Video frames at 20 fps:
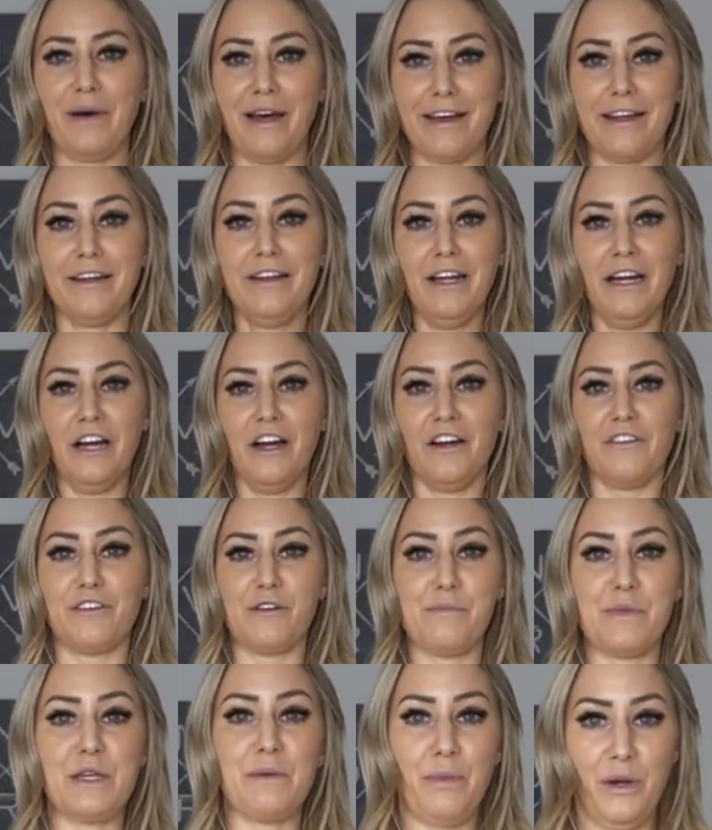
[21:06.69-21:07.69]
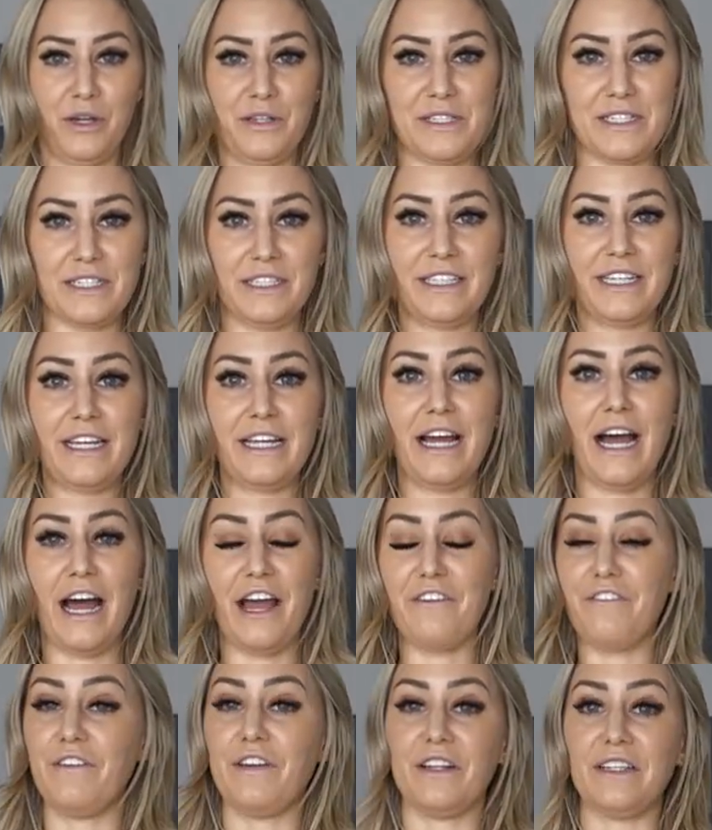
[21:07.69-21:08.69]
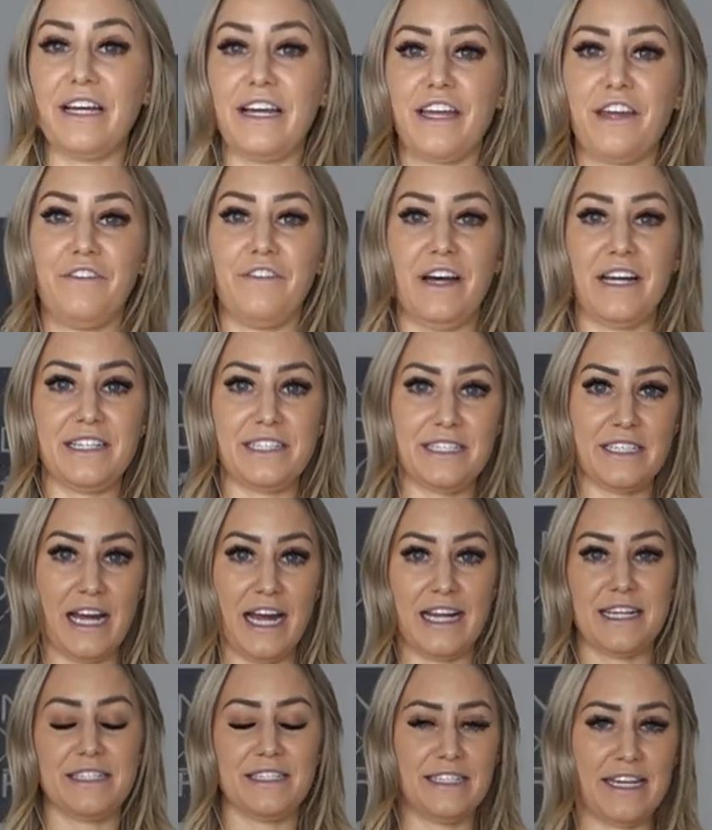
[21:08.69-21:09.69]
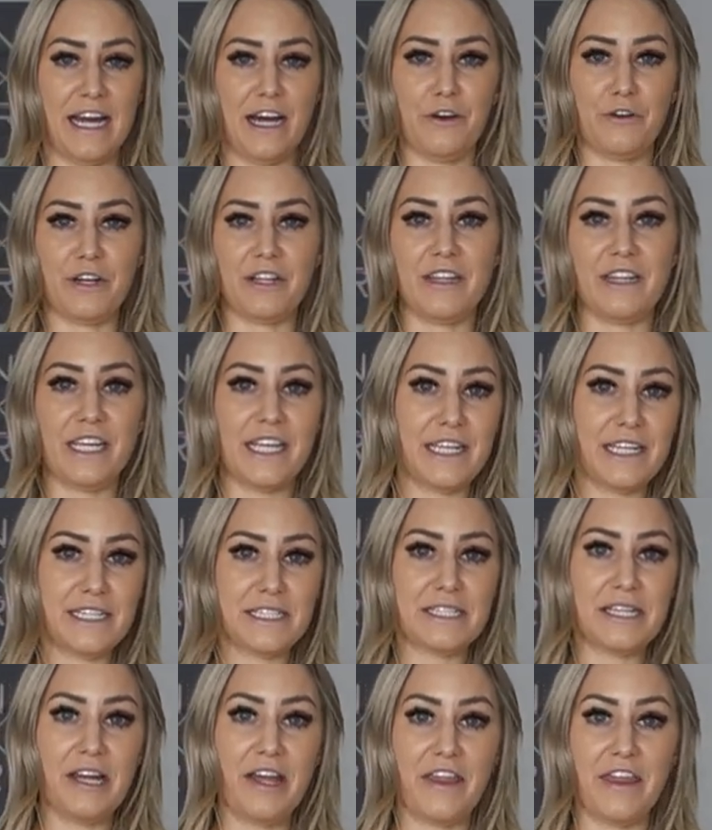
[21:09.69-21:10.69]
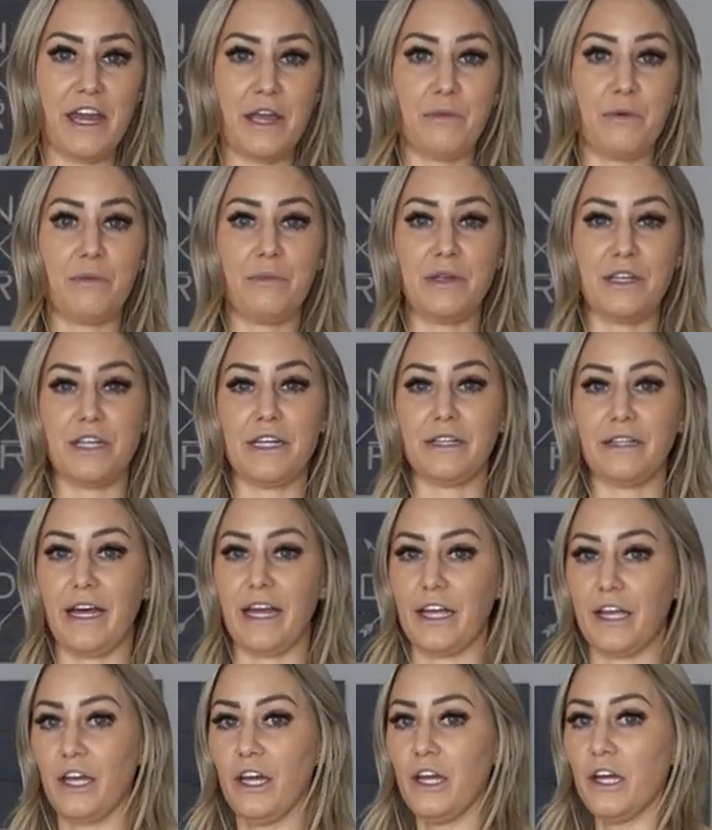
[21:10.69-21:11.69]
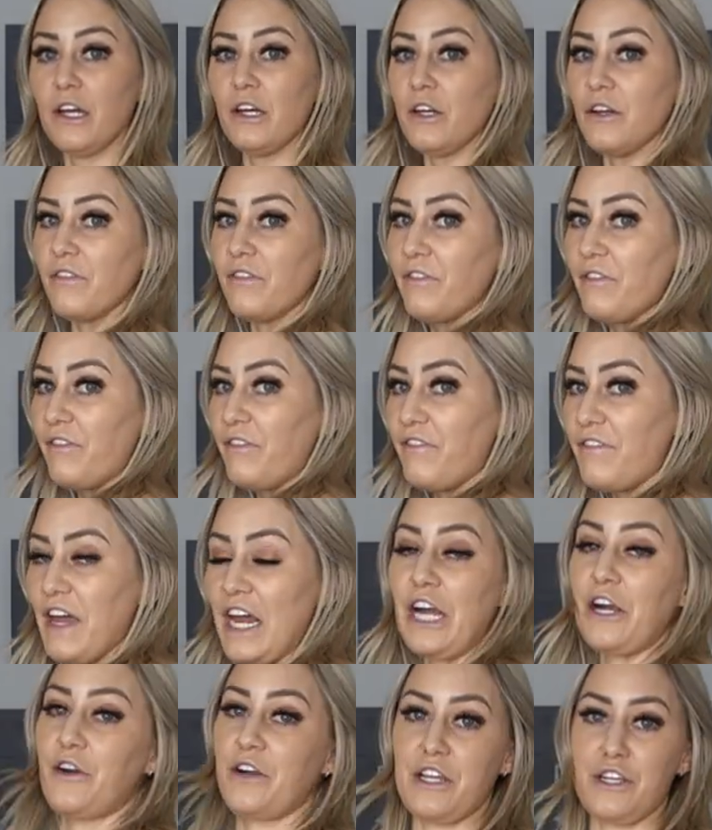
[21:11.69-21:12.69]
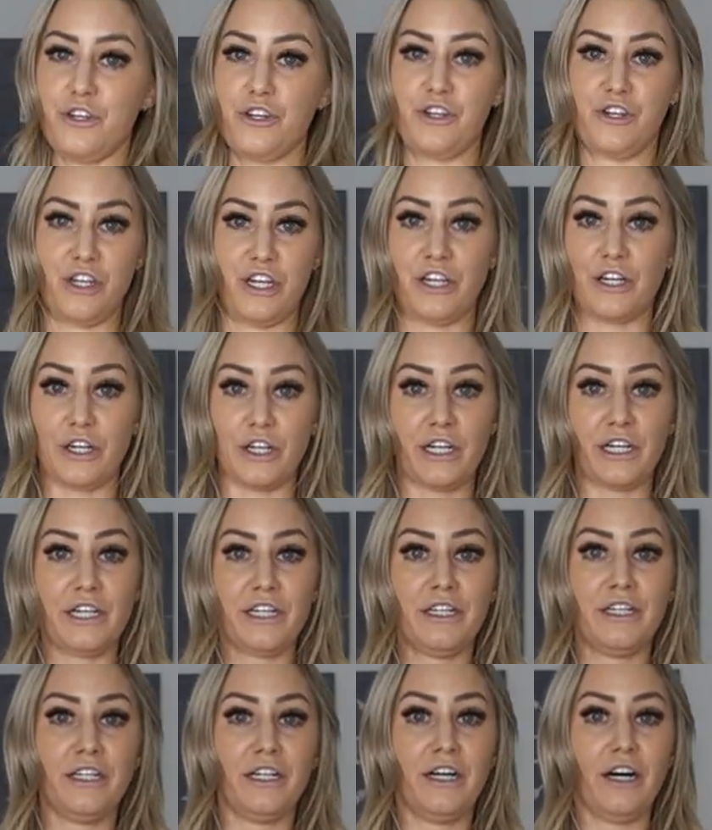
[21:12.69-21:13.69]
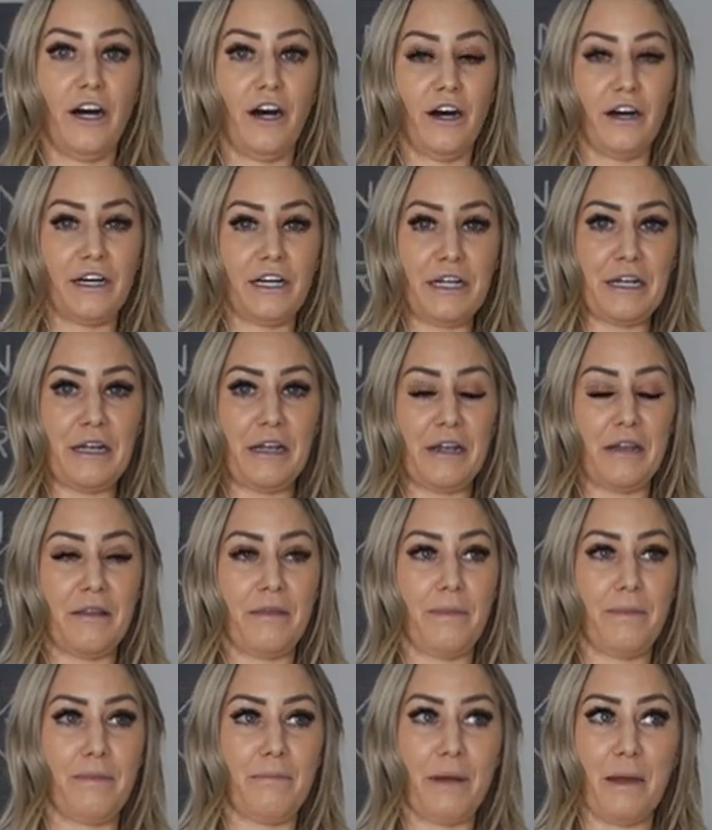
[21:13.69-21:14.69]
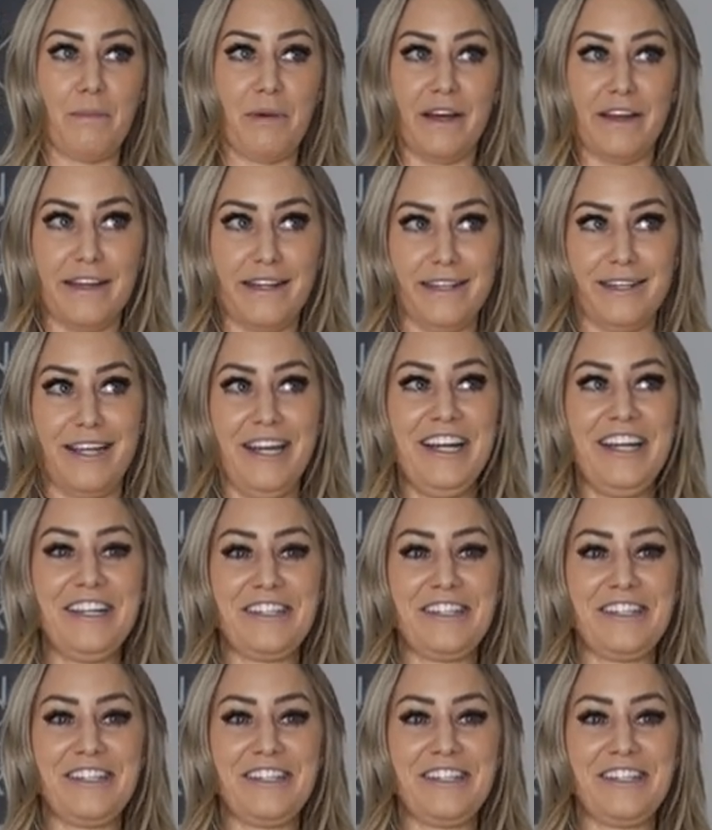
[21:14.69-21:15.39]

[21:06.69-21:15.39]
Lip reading: But for me personally, I feel like if I size down in these, they would be like very sheer on my butt.